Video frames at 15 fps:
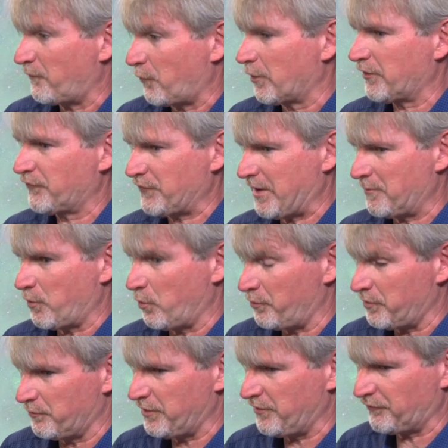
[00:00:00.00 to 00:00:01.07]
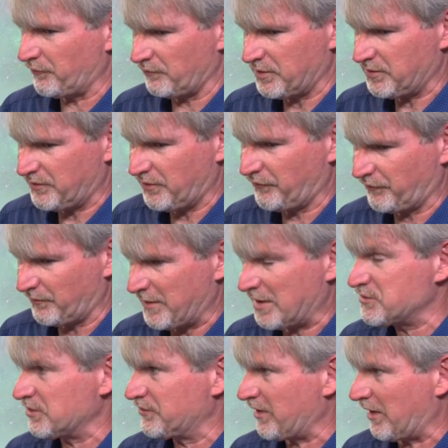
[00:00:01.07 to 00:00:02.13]
for example, we recently did some
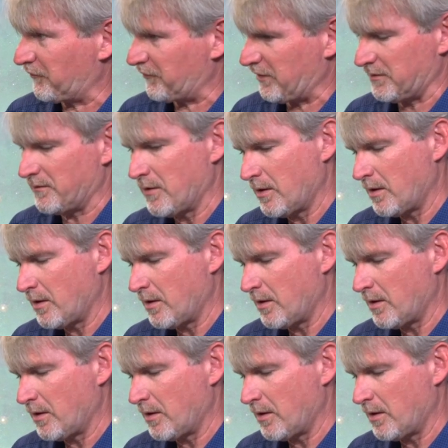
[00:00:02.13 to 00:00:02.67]
engine testing